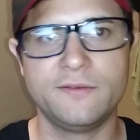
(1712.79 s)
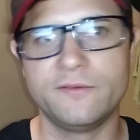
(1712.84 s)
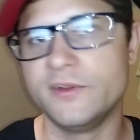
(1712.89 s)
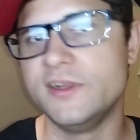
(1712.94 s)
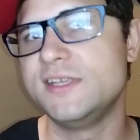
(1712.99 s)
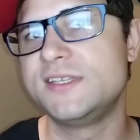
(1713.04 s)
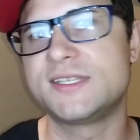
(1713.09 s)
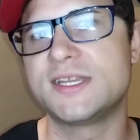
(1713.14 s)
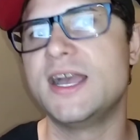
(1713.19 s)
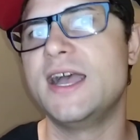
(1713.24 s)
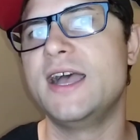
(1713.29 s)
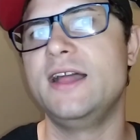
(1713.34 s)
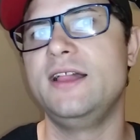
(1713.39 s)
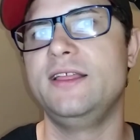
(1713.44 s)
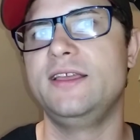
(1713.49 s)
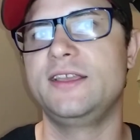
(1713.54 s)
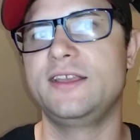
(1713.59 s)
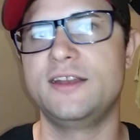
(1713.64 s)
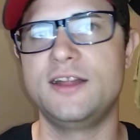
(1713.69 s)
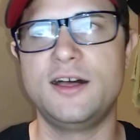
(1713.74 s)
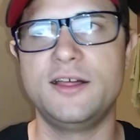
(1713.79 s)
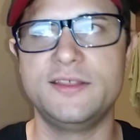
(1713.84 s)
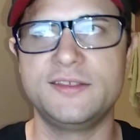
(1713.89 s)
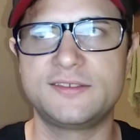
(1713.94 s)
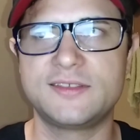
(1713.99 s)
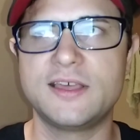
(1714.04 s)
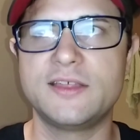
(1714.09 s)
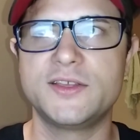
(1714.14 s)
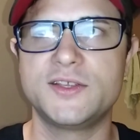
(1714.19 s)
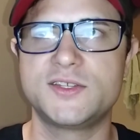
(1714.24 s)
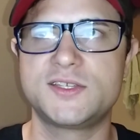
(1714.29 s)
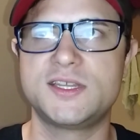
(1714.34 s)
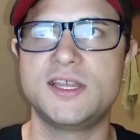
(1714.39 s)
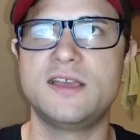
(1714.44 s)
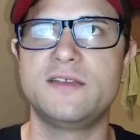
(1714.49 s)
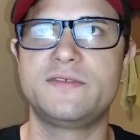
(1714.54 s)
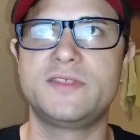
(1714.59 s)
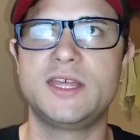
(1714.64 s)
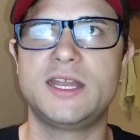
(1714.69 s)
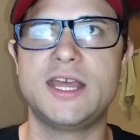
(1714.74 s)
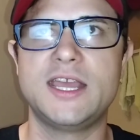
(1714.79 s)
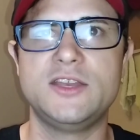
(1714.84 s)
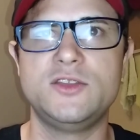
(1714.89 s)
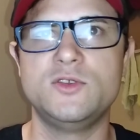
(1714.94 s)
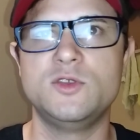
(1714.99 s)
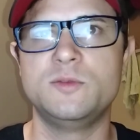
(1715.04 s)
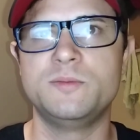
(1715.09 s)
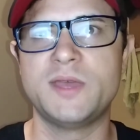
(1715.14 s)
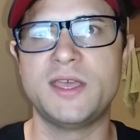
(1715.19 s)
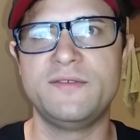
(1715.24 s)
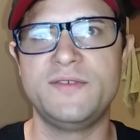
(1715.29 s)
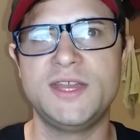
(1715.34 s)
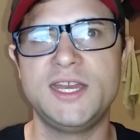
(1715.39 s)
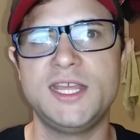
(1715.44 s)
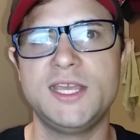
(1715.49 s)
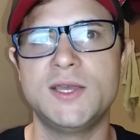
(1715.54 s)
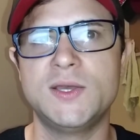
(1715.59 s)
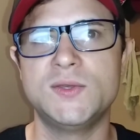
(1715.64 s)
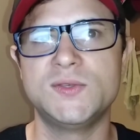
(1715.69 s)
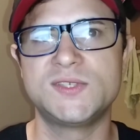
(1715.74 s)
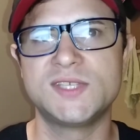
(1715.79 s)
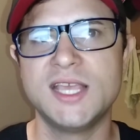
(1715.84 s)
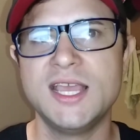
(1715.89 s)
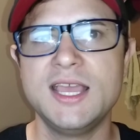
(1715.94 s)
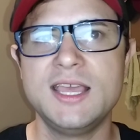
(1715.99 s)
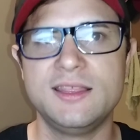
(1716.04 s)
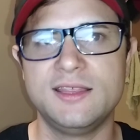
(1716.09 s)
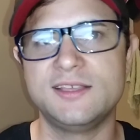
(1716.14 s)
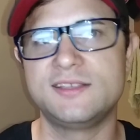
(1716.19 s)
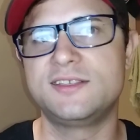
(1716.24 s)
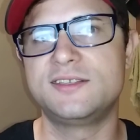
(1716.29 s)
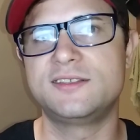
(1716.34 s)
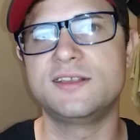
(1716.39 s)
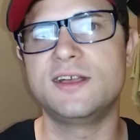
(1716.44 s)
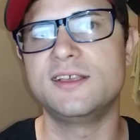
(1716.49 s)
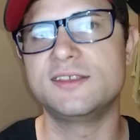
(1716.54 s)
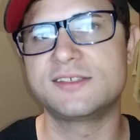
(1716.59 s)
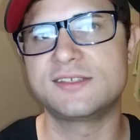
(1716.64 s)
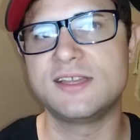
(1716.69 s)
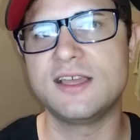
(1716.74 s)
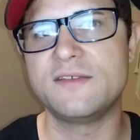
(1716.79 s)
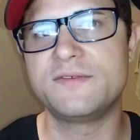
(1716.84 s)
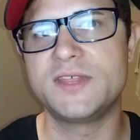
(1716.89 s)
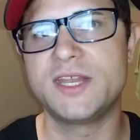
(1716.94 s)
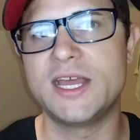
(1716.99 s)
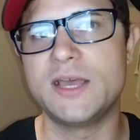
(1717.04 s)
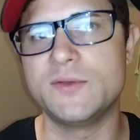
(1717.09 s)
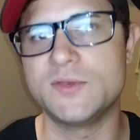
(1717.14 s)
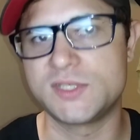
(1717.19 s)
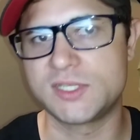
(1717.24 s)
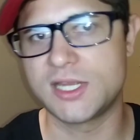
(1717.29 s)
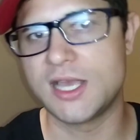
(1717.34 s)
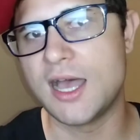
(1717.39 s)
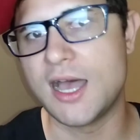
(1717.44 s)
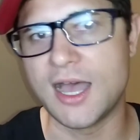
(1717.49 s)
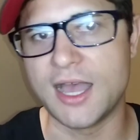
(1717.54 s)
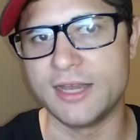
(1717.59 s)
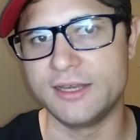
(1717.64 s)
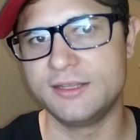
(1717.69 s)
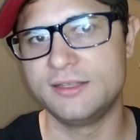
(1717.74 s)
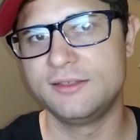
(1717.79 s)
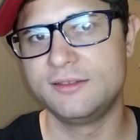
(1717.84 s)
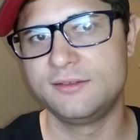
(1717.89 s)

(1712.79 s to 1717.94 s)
freestyling and all this other stuff that I do in my videos. This is all stuff that I was taught.